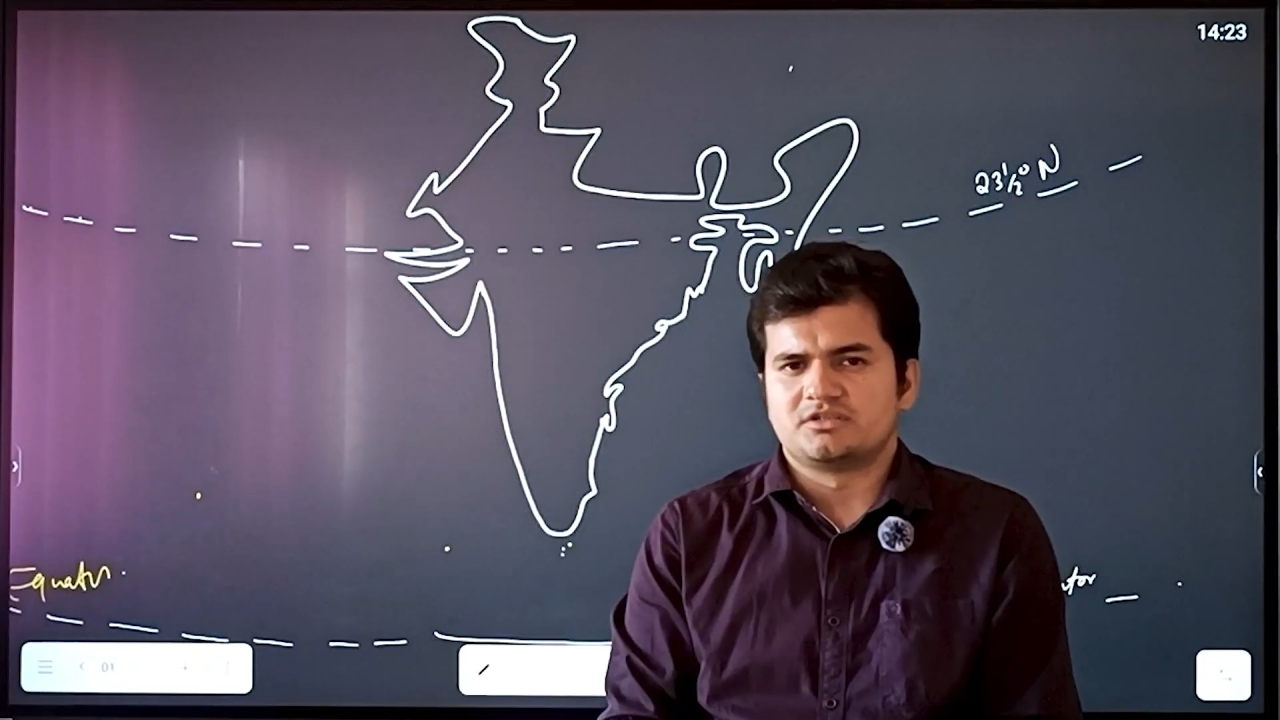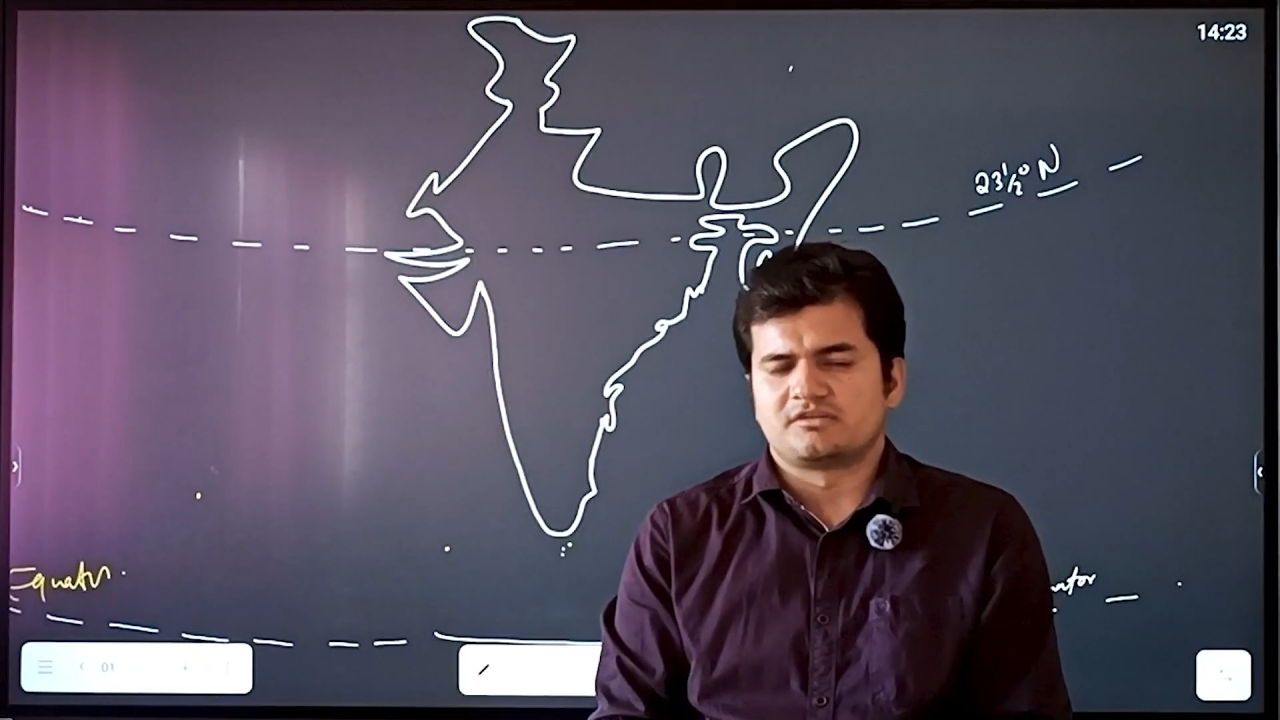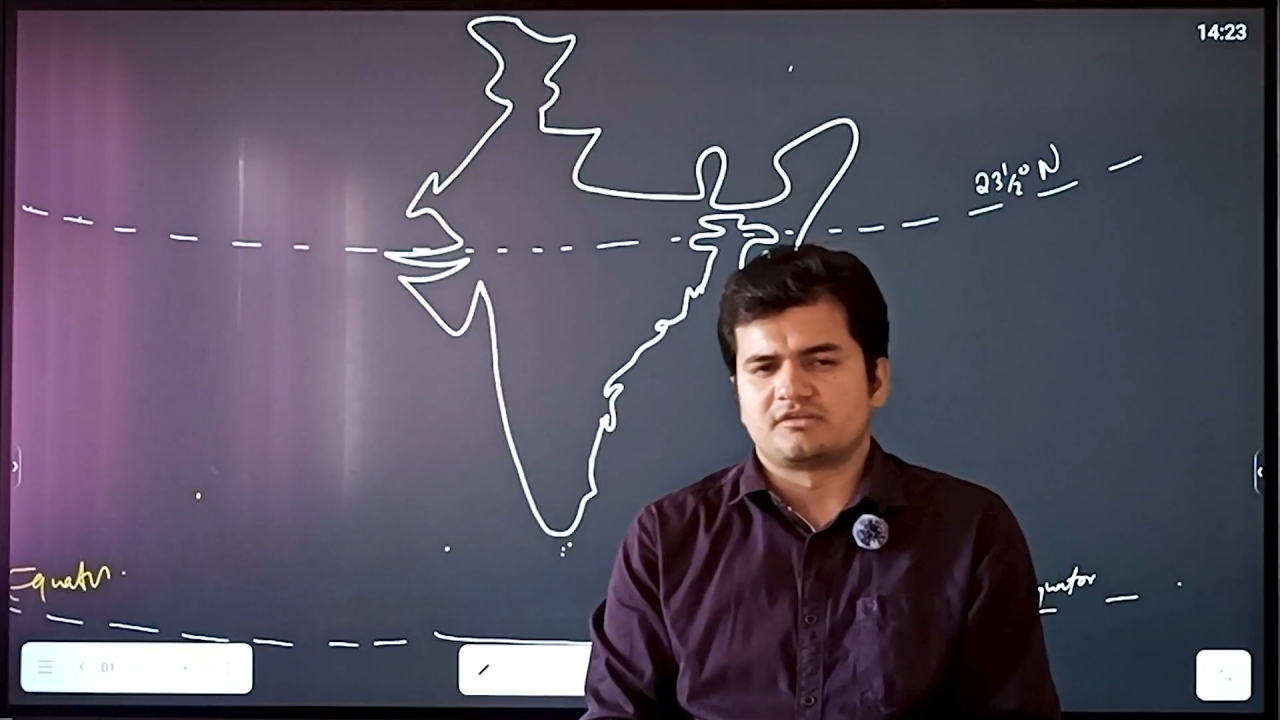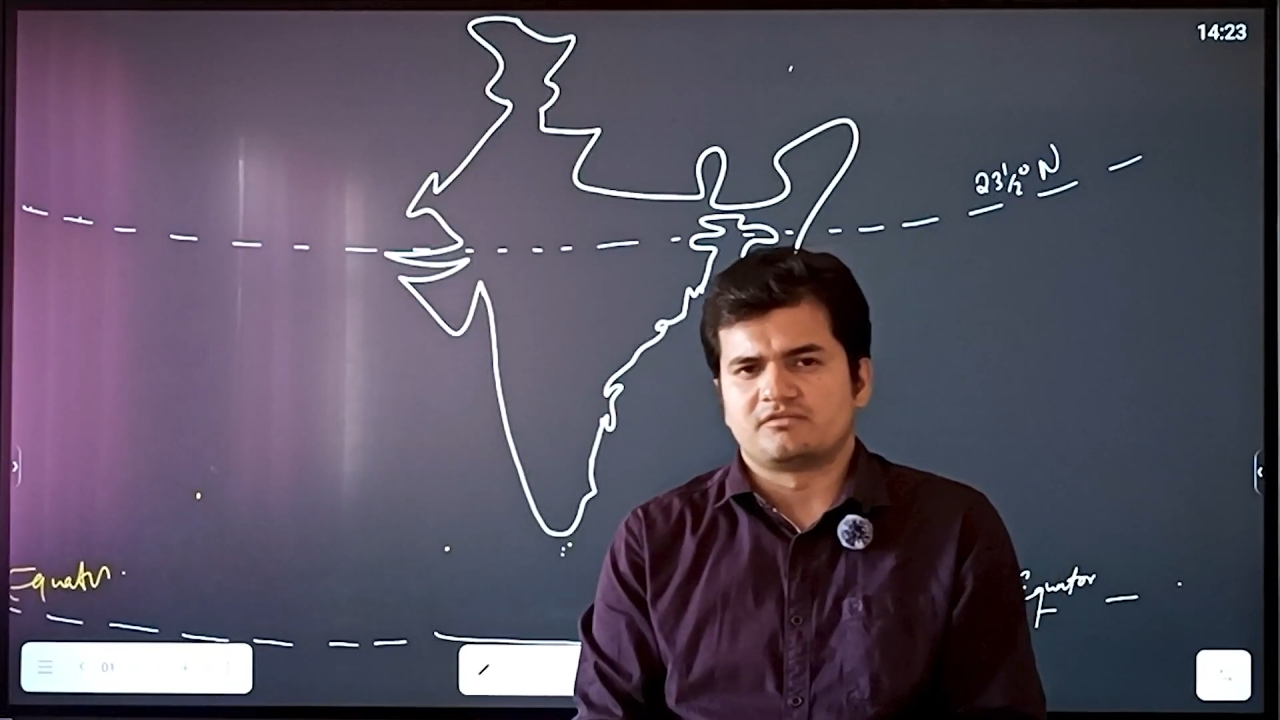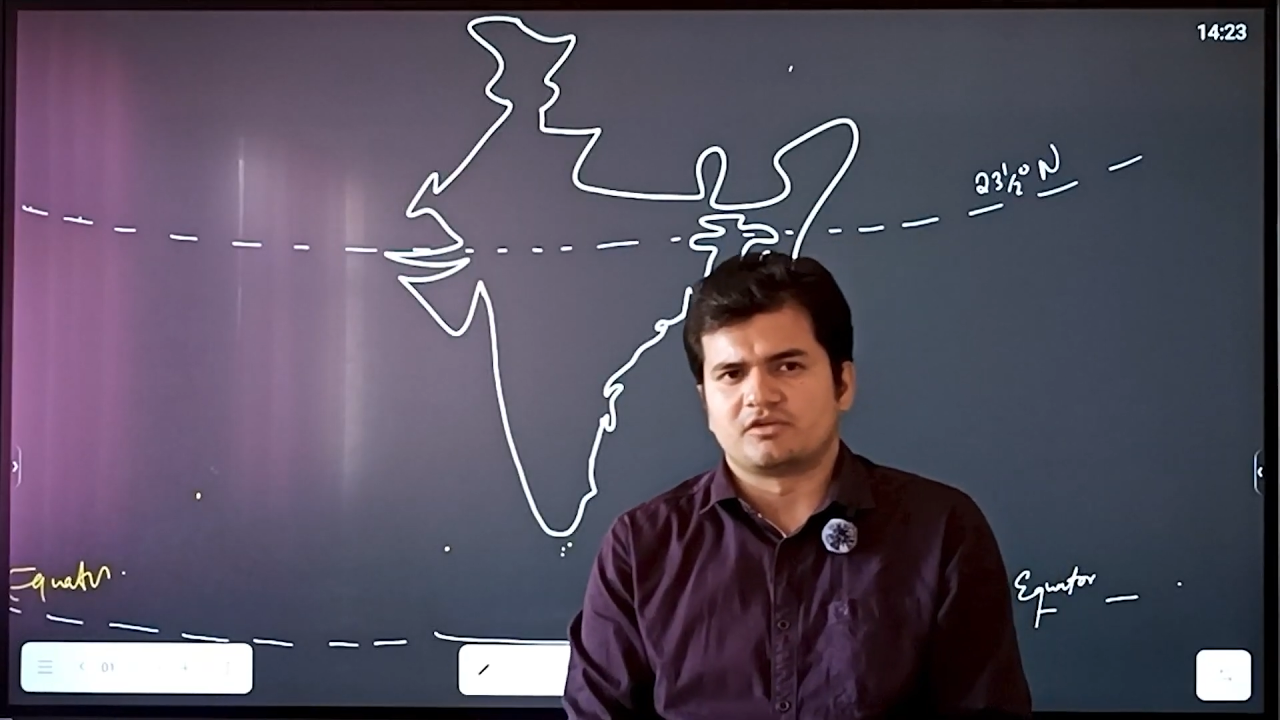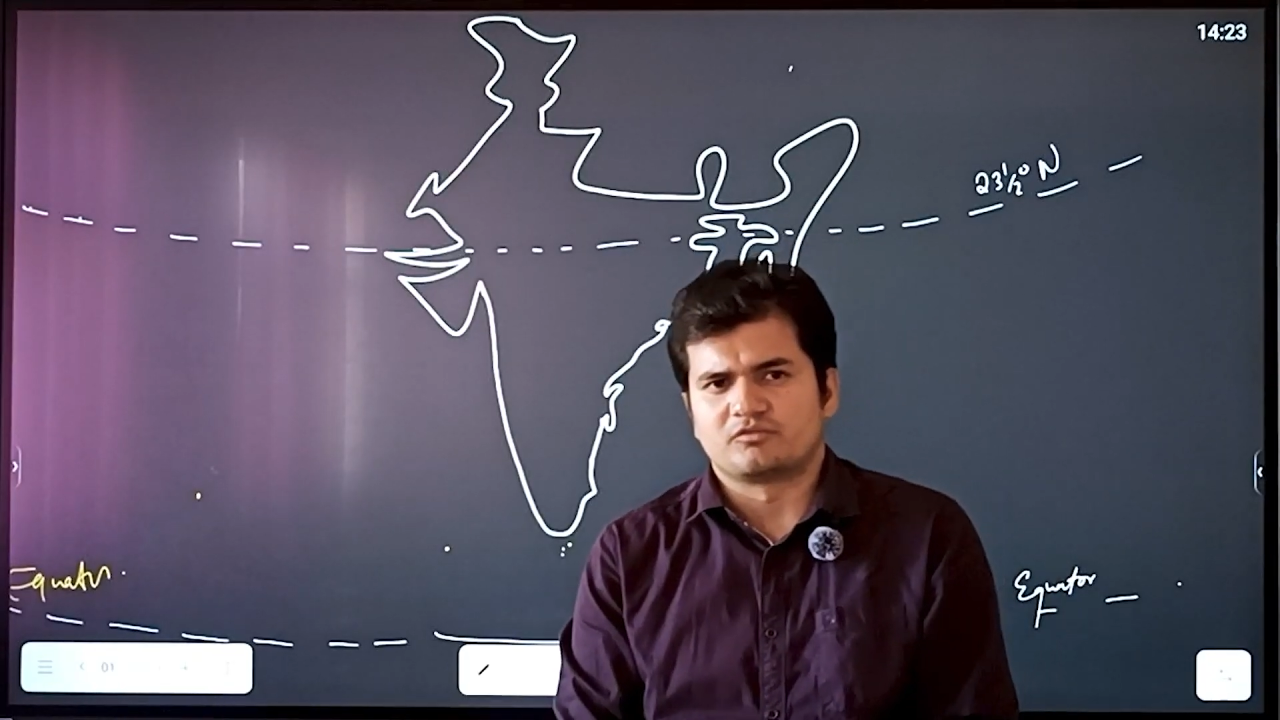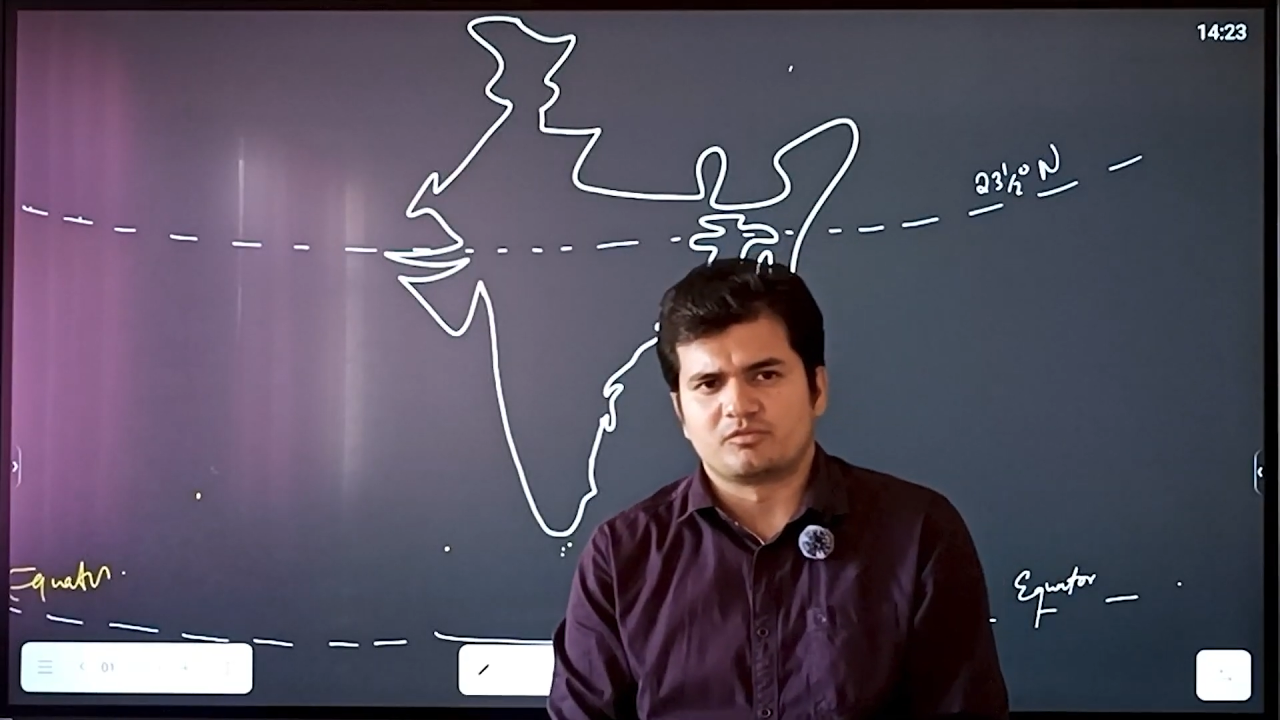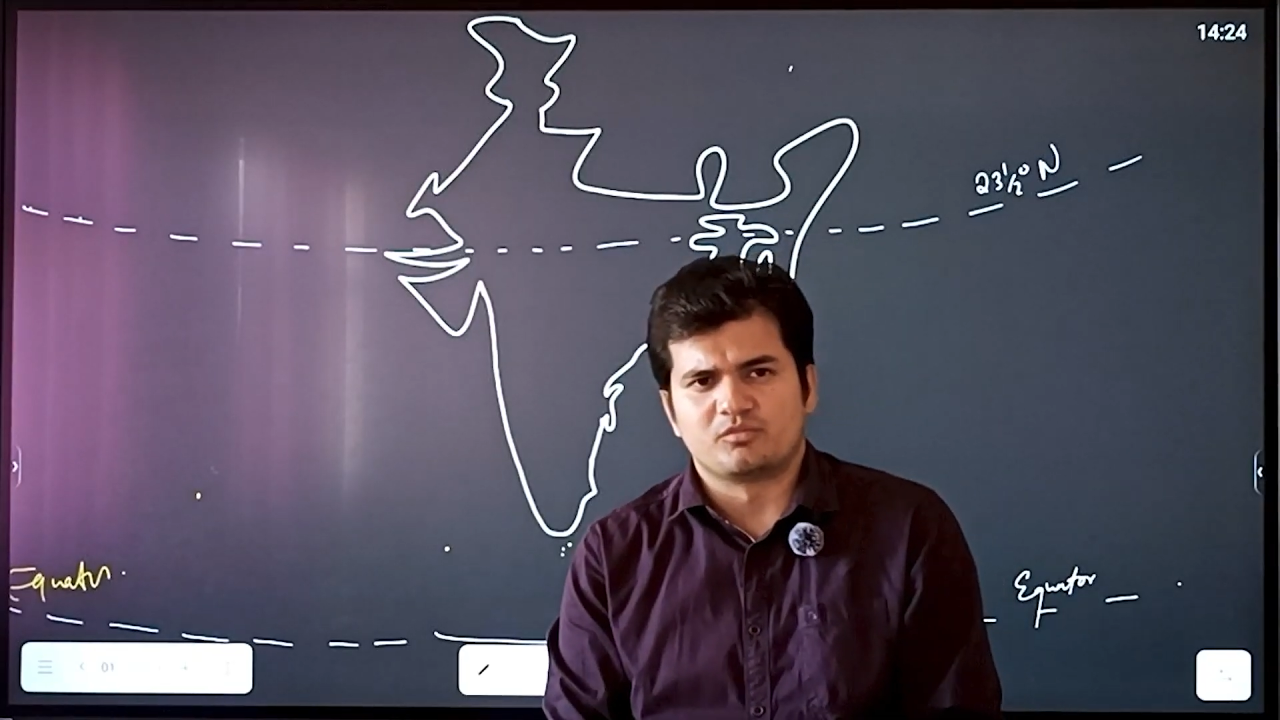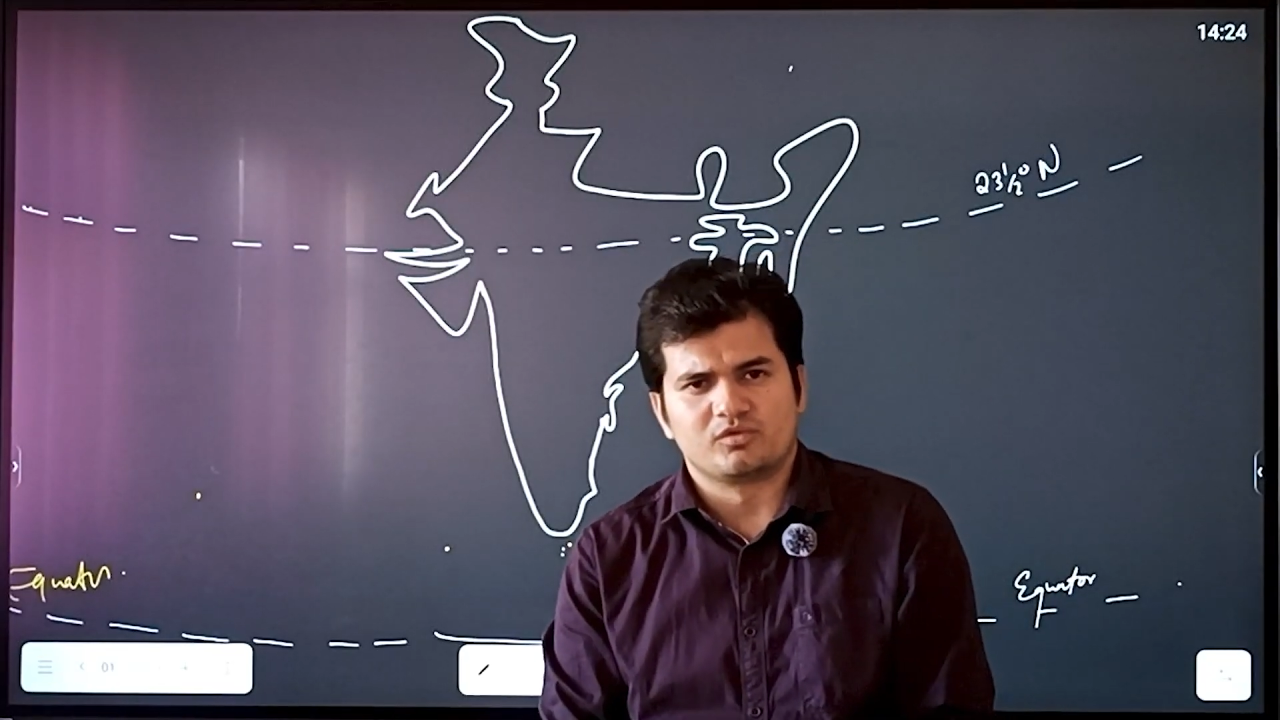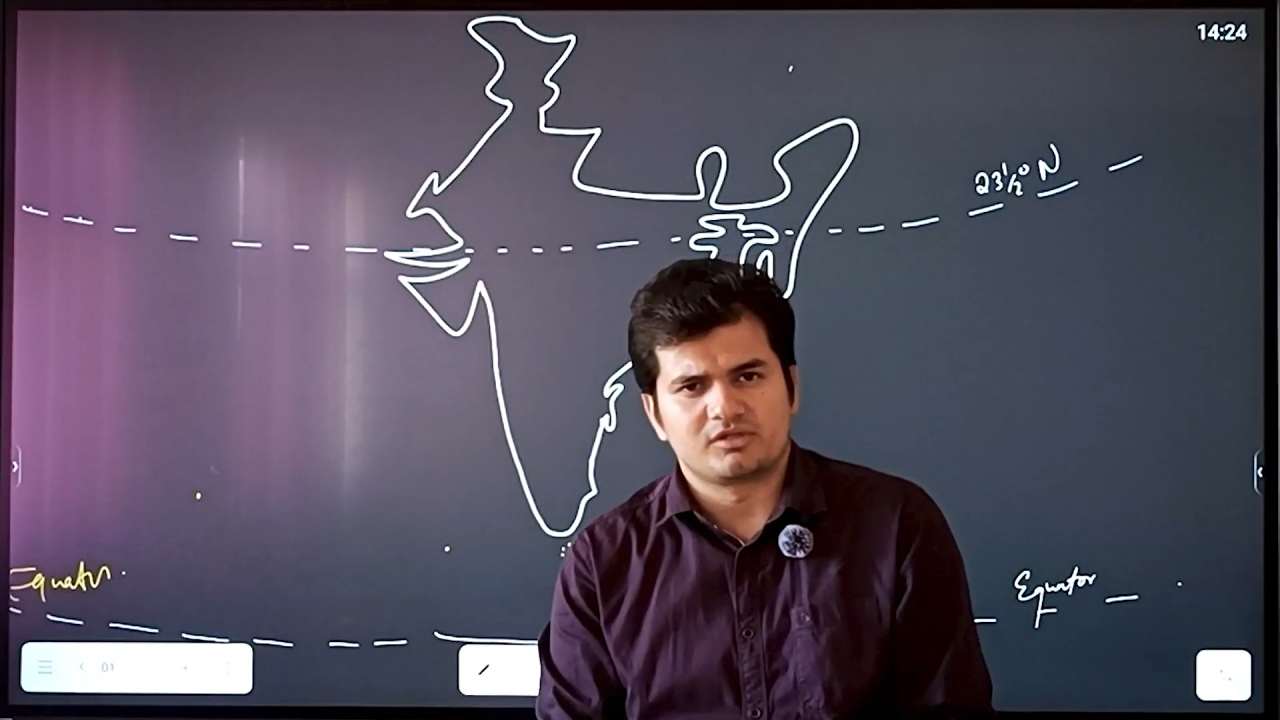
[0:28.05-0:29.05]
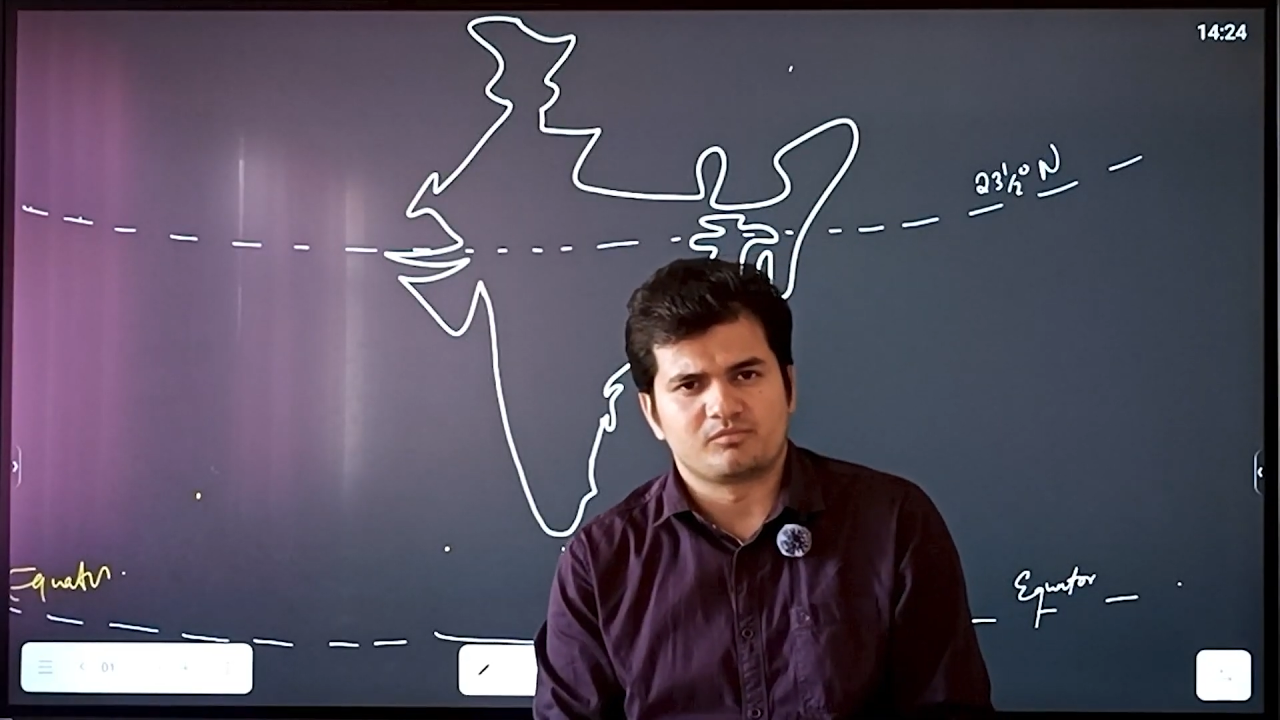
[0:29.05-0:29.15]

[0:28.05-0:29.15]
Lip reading: this is one of the most